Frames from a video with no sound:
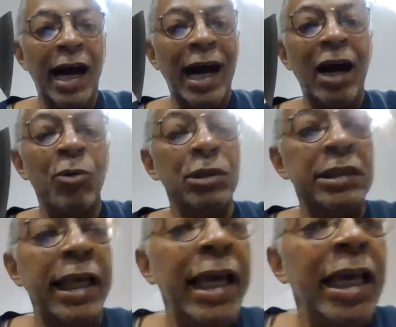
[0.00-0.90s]
I was
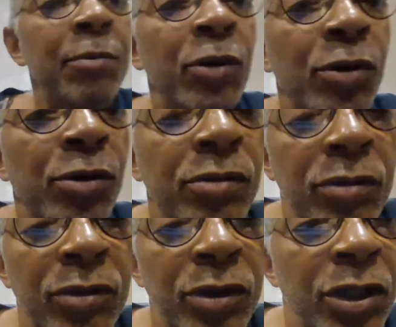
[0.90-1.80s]
able
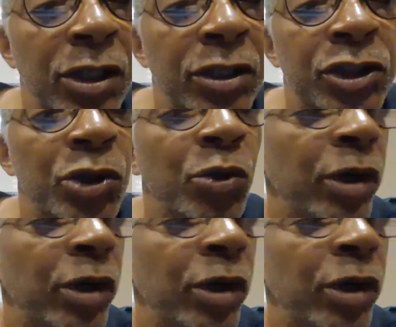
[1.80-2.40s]
to